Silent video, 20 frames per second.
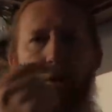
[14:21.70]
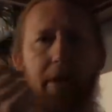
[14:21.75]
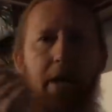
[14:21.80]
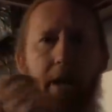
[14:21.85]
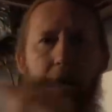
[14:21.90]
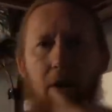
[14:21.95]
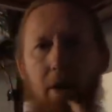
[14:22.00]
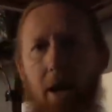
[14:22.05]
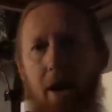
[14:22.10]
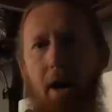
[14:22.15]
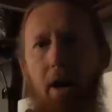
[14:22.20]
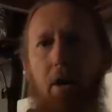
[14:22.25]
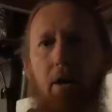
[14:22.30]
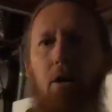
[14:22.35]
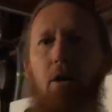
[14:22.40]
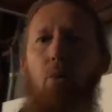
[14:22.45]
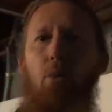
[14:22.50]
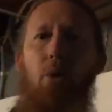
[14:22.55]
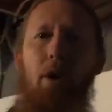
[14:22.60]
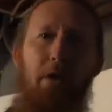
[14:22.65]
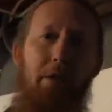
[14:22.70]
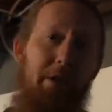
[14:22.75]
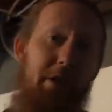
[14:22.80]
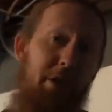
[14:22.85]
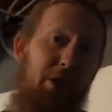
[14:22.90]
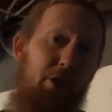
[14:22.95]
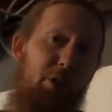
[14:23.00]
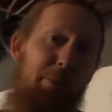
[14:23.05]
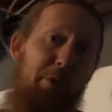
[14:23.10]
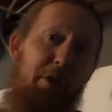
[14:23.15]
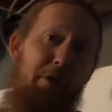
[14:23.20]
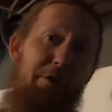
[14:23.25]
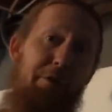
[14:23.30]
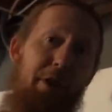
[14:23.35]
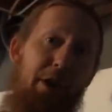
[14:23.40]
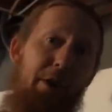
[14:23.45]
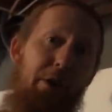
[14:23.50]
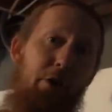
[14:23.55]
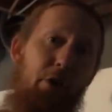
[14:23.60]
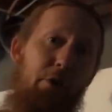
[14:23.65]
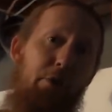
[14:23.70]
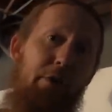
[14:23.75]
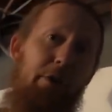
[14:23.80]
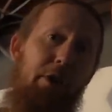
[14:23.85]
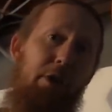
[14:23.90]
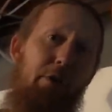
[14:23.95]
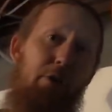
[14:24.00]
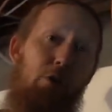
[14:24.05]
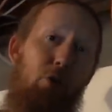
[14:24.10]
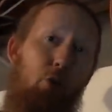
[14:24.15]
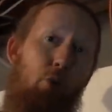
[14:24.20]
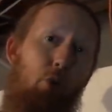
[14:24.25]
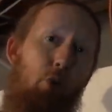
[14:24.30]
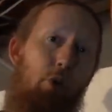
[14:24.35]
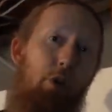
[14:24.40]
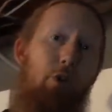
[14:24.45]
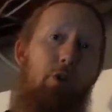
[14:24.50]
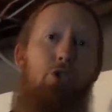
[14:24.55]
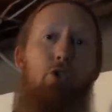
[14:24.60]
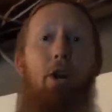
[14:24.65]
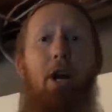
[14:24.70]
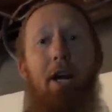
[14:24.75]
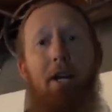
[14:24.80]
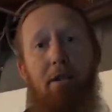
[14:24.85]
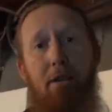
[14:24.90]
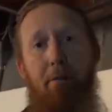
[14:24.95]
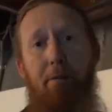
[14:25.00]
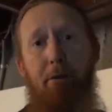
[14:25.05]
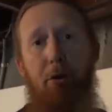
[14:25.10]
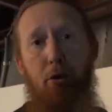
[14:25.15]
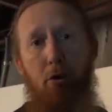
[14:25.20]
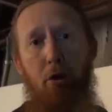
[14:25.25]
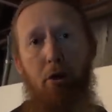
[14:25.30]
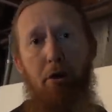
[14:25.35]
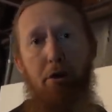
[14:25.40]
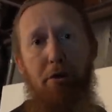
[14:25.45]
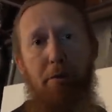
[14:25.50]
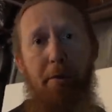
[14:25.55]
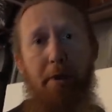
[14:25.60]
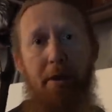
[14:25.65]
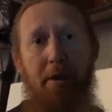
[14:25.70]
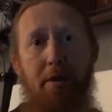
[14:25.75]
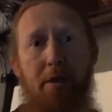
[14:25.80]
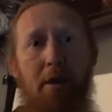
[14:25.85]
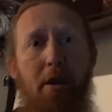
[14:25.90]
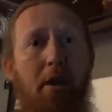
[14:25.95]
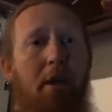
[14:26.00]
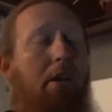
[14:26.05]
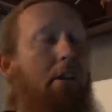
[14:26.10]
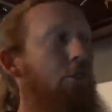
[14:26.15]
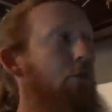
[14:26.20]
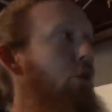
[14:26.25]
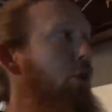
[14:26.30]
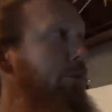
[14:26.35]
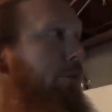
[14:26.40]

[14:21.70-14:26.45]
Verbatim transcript: the air out while the dehumidifier over there in the corner dries up the crawl space. So